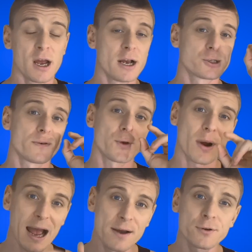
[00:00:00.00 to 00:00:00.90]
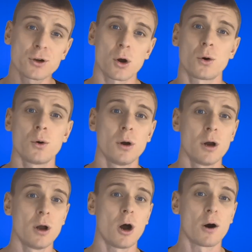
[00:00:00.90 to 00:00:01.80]
So if you have a goal
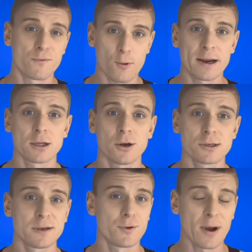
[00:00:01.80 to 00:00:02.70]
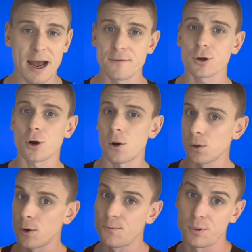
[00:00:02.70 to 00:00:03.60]
of weight loss, if you have a
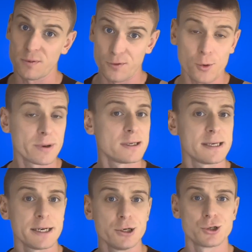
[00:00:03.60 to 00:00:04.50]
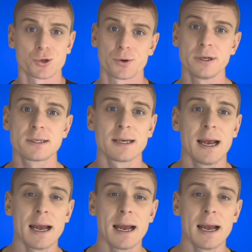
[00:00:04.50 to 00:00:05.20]
goal of performance in endurance,